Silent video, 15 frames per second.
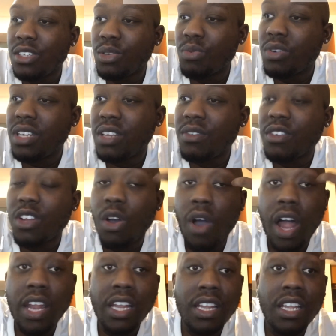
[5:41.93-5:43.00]
you wouldn't even
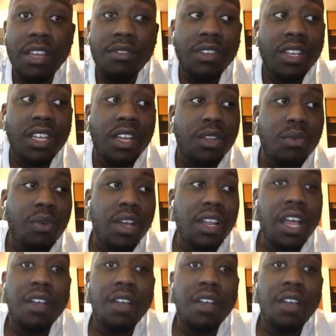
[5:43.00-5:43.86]
know how to live any other way.